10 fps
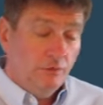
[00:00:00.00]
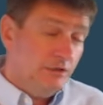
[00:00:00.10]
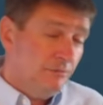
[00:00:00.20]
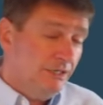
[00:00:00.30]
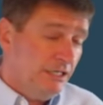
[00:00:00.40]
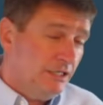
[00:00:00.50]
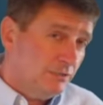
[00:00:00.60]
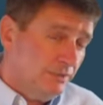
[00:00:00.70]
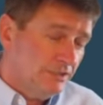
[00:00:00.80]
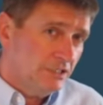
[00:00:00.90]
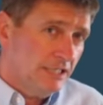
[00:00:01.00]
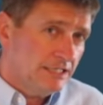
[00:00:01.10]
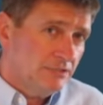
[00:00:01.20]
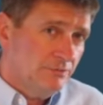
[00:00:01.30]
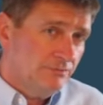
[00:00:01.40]
would there be any other reason
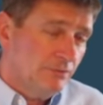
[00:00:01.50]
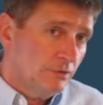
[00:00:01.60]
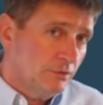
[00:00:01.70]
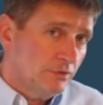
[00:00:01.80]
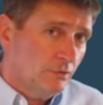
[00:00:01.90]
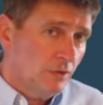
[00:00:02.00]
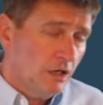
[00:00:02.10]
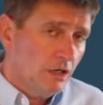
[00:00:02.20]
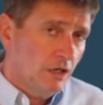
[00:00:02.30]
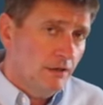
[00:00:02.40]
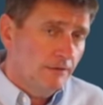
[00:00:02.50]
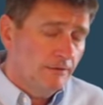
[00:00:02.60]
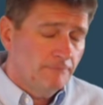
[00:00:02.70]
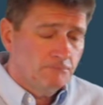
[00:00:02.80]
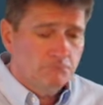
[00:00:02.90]
not to move forward with the work?
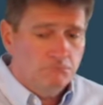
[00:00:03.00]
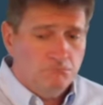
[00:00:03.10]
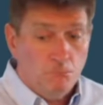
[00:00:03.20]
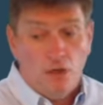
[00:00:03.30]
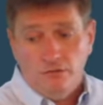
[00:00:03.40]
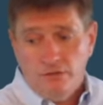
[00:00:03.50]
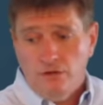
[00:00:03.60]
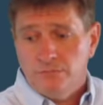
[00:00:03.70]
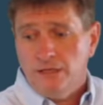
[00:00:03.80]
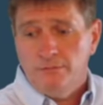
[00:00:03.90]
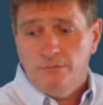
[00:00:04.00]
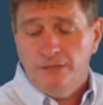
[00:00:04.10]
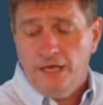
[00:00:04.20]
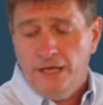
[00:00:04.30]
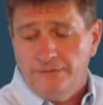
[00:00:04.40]
Oh, no,
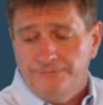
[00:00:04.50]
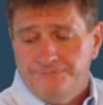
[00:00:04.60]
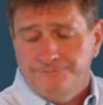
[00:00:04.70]
probably not.